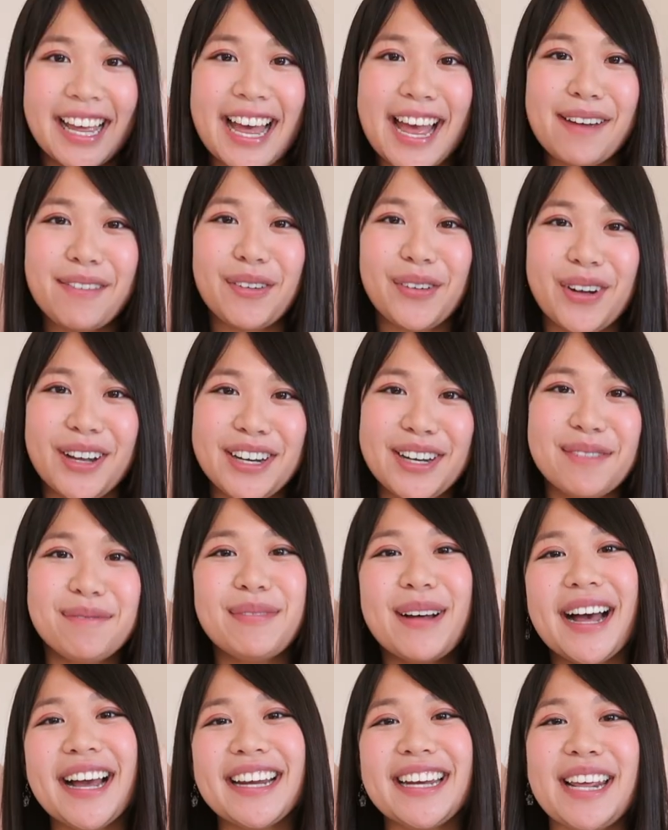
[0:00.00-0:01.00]
Hi everyone,
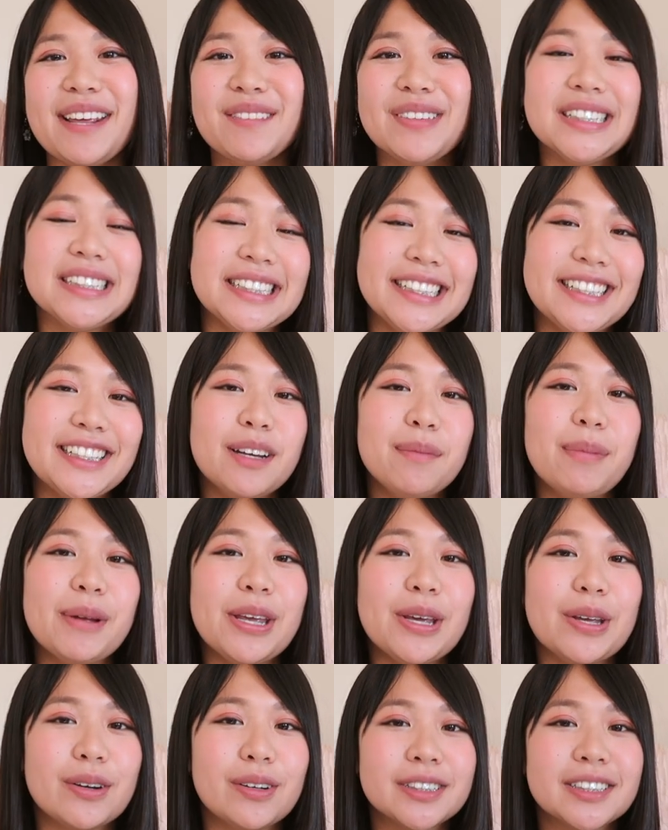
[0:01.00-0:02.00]
my name is Linda, but
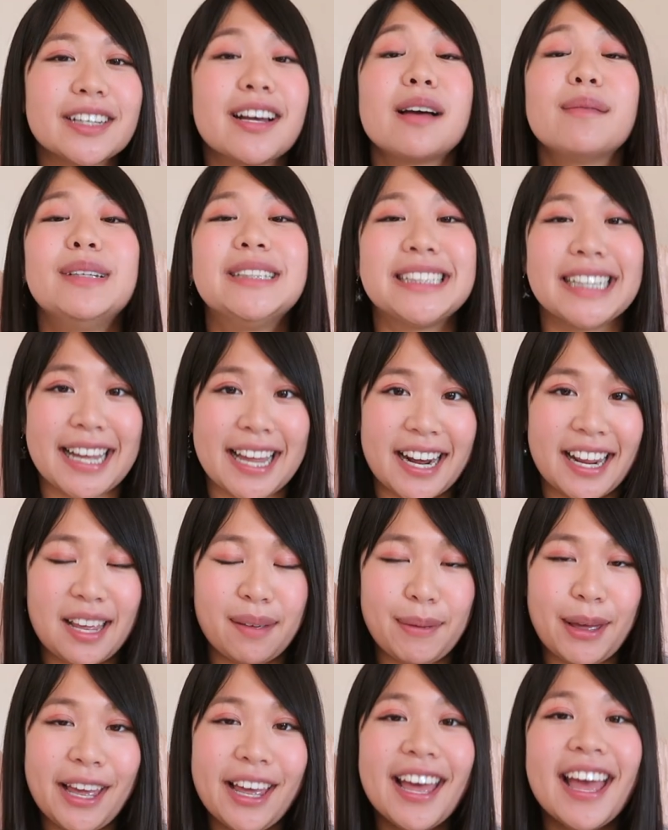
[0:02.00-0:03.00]
you can also call me
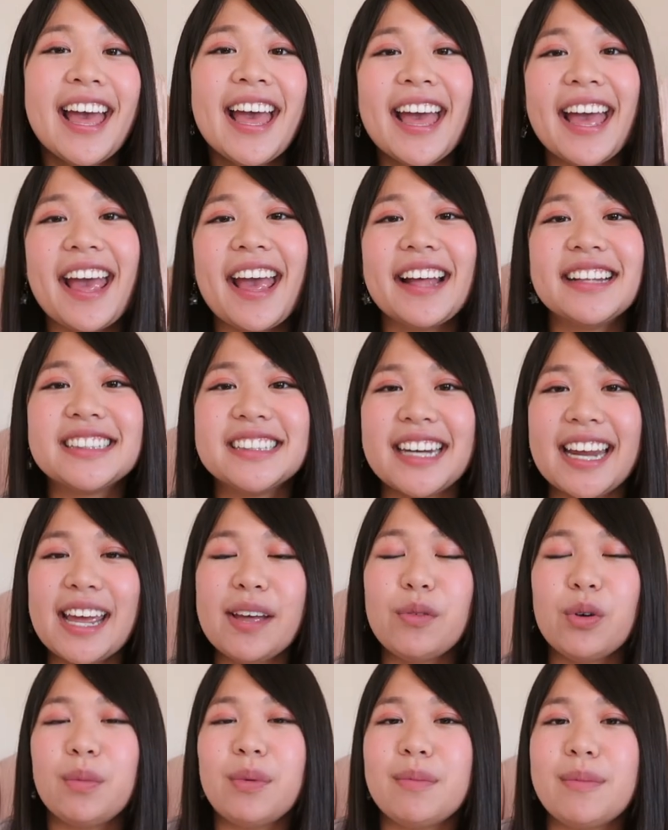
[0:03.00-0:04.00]
Sakanahime, and
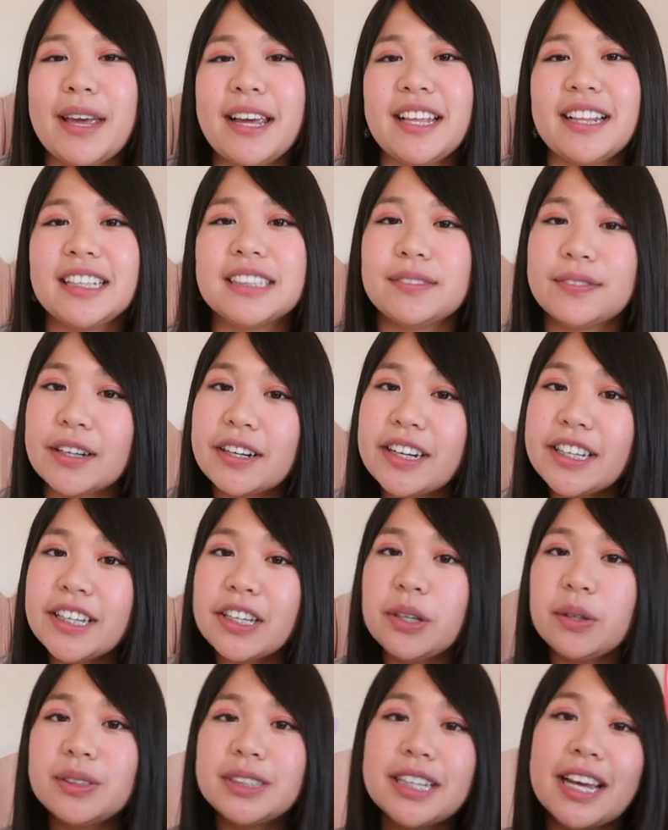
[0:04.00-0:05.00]
today we'll be making these very
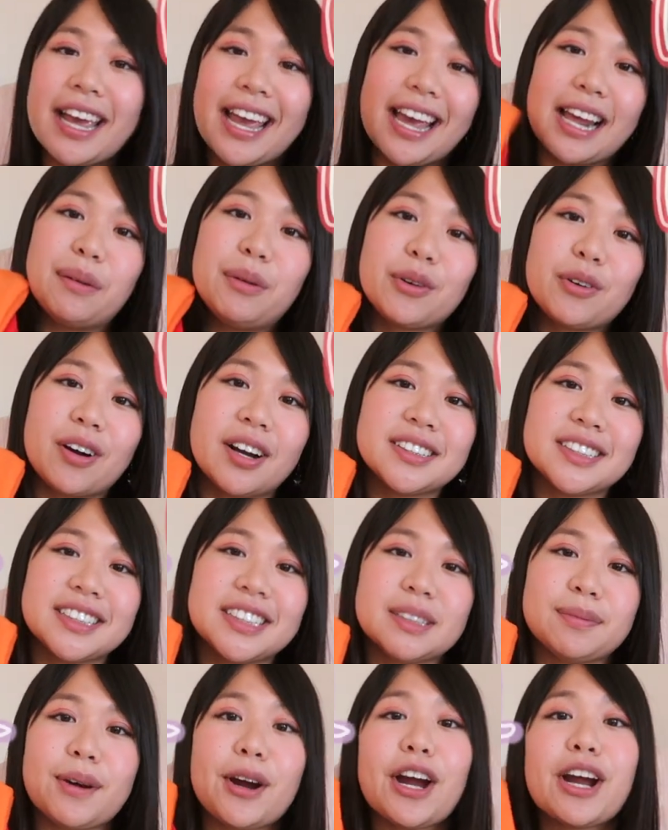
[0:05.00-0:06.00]
cute Animal Crossing
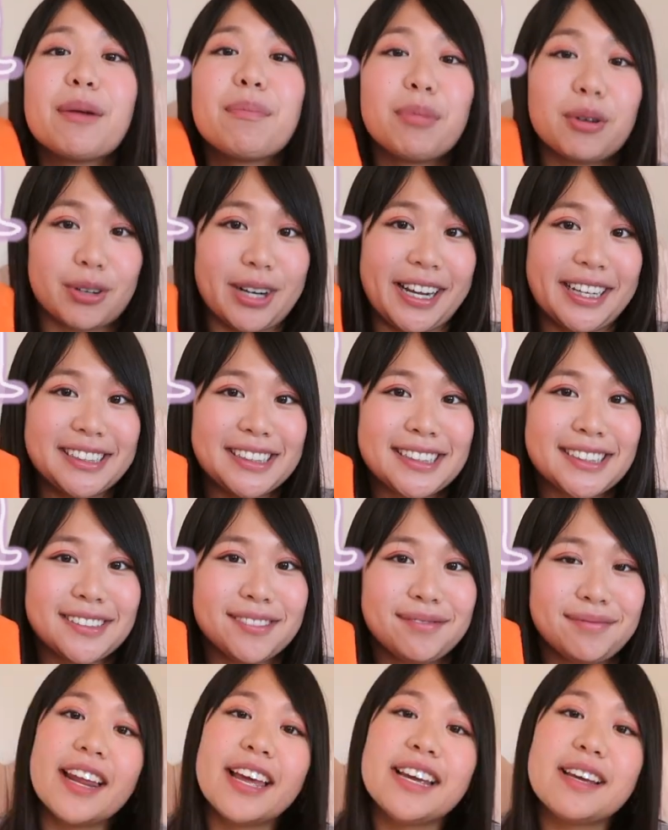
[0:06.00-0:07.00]
inspired berets.
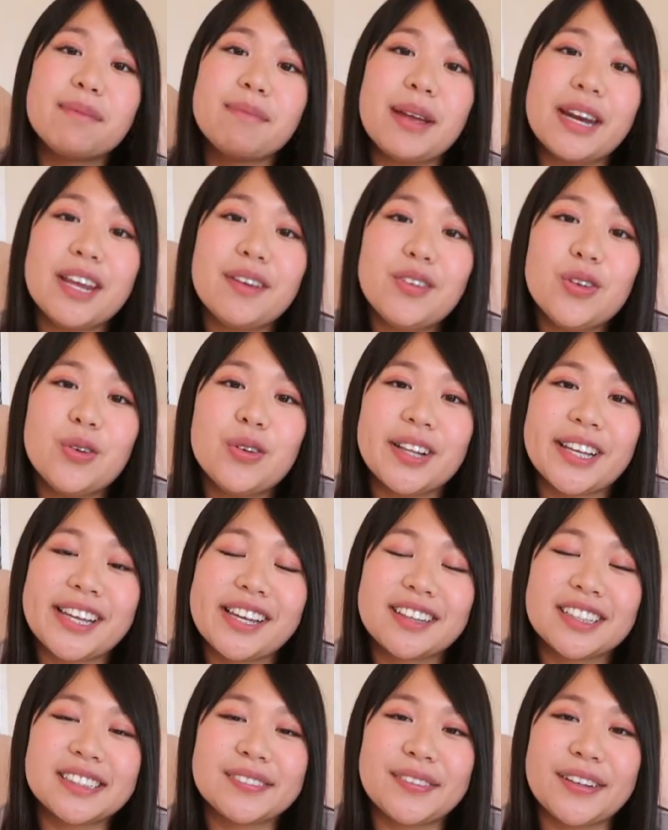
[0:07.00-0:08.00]
Like many of you
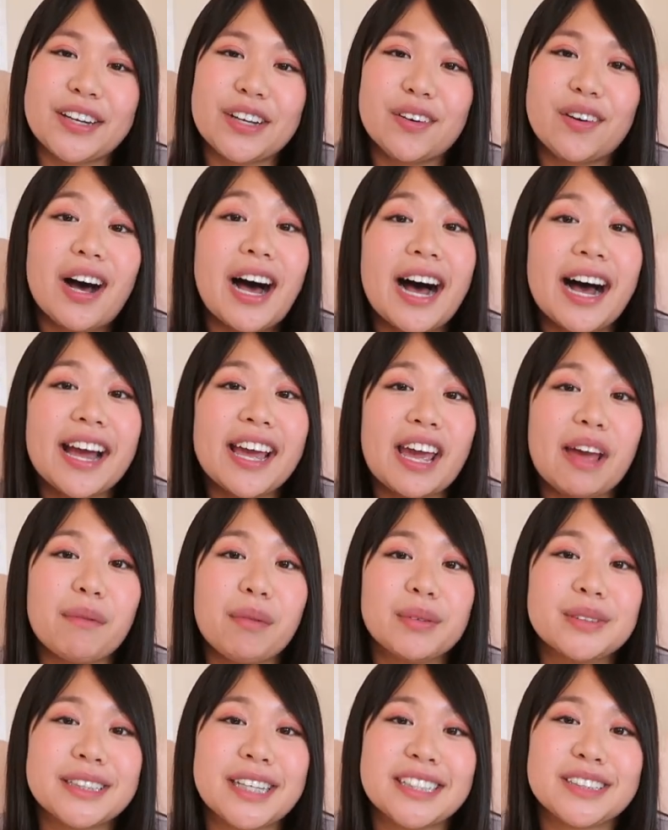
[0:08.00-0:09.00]
clicking on this video, I am
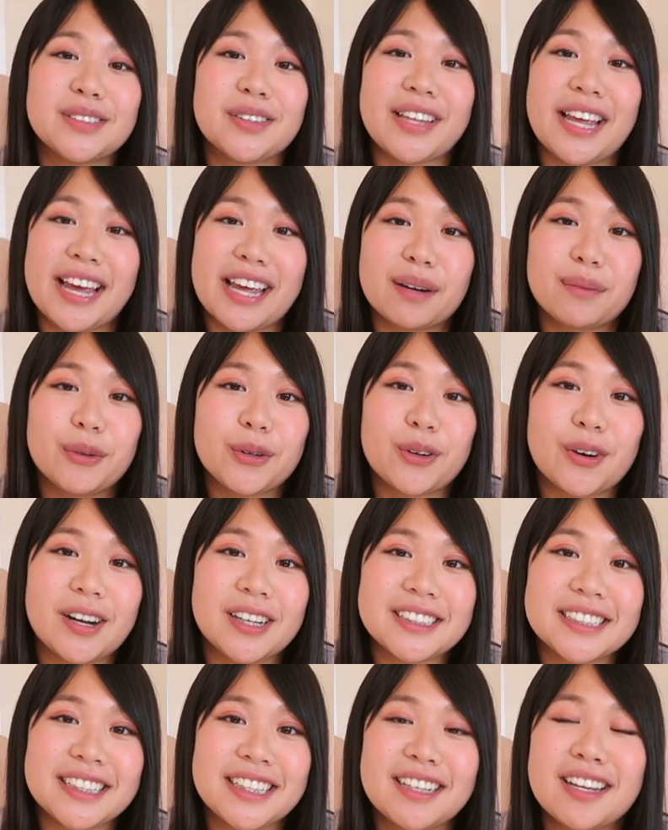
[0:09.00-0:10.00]
obsessed with Animal
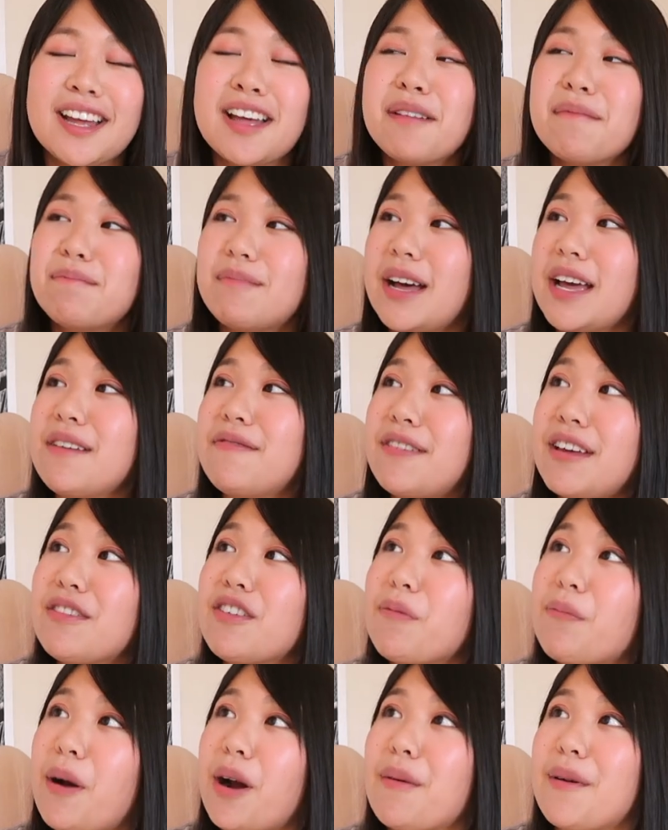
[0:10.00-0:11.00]
Crossing. My
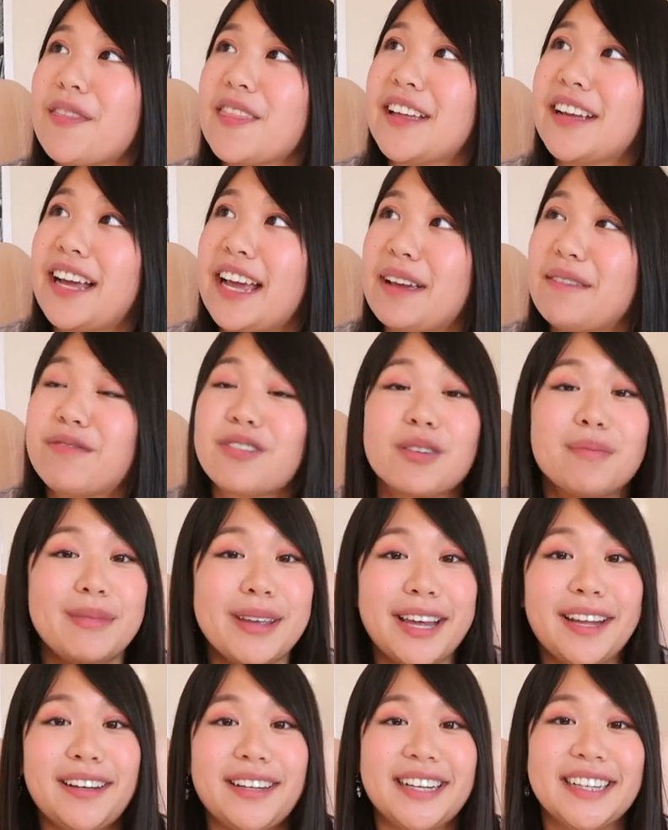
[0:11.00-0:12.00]
favorite part about the game, for
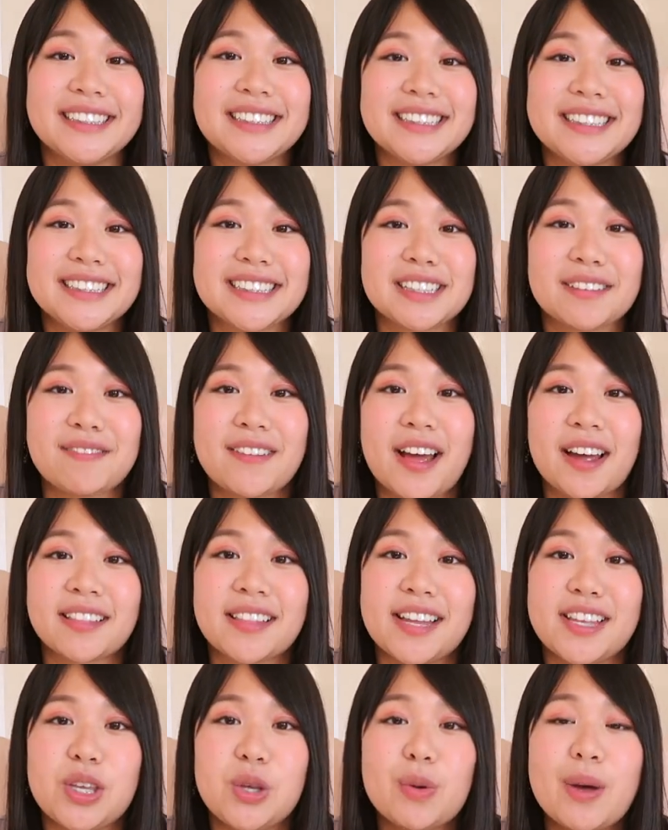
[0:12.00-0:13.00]
me at least, is the fact
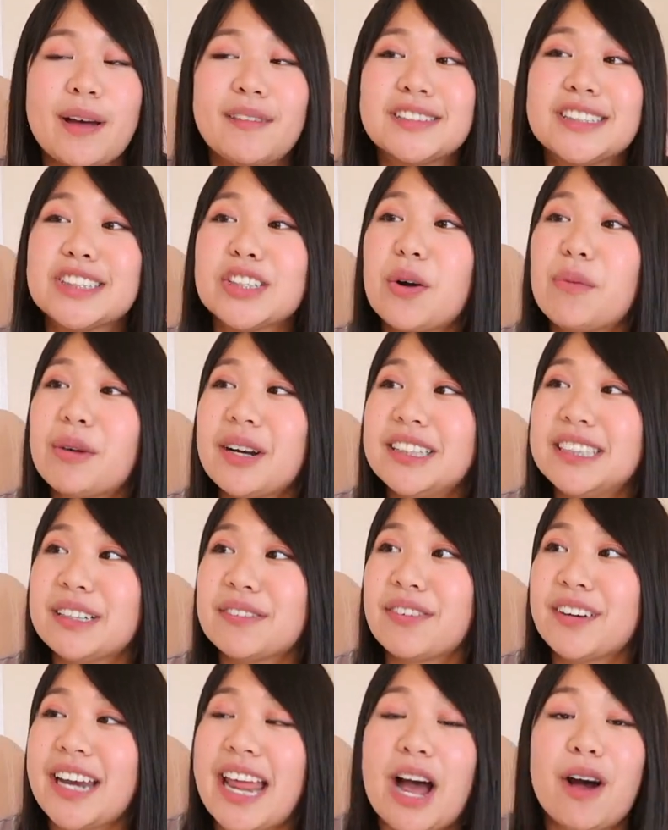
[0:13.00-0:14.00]
that you have so many
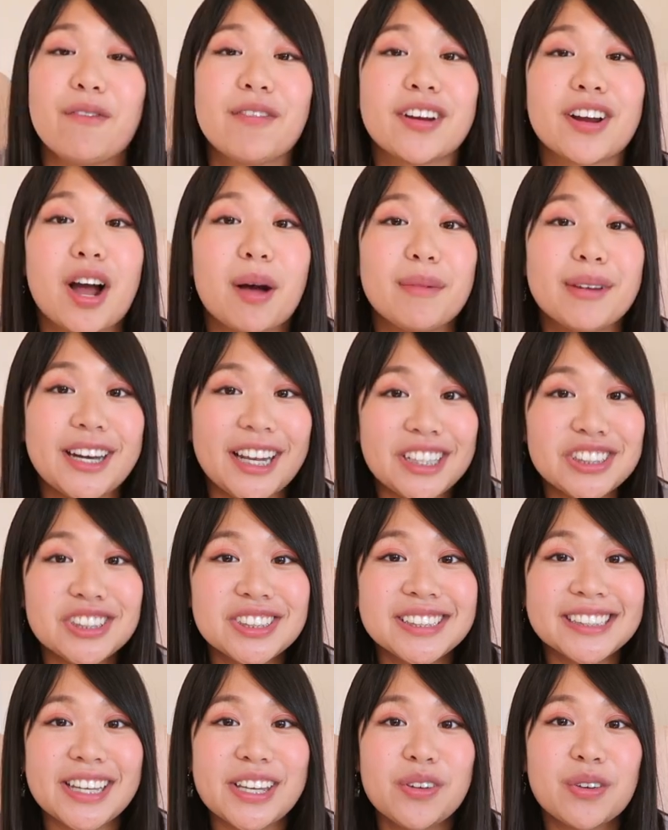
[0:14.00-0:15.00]
different outfit
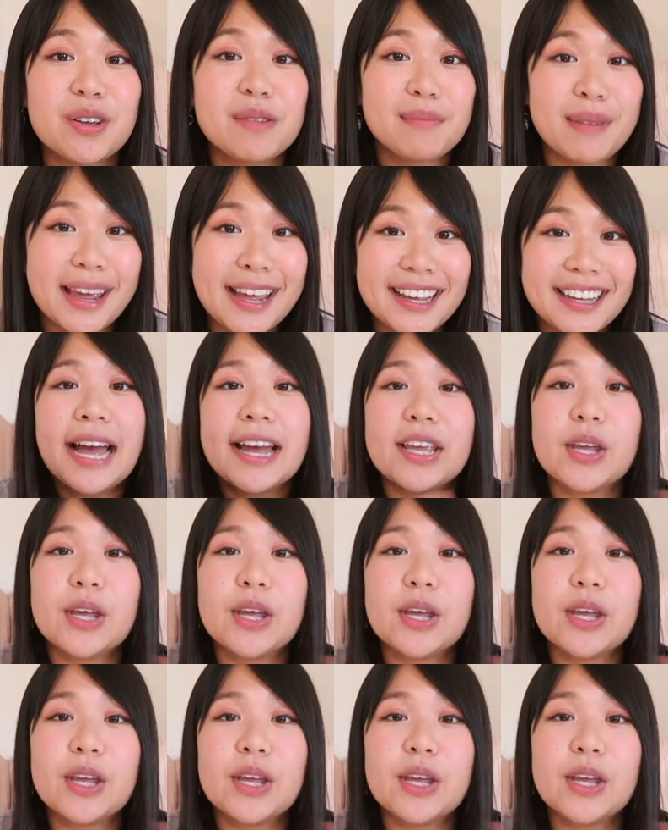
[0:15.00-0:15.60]
combinations that you can make.